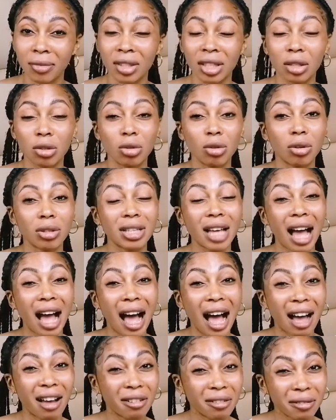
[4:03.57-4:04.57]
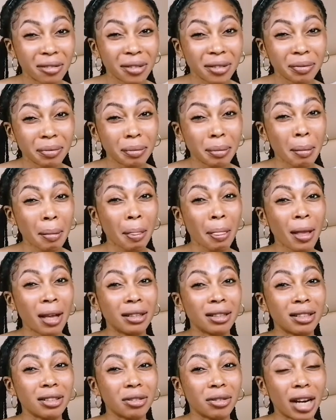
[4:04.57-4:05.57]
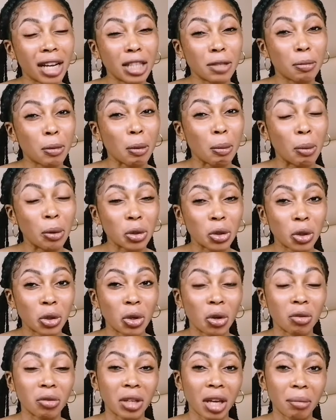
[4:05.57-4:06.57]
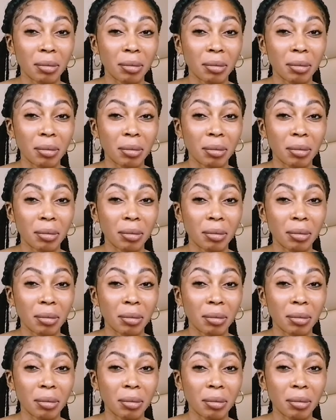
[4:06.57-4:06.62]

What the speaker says: They do not have the right proportion of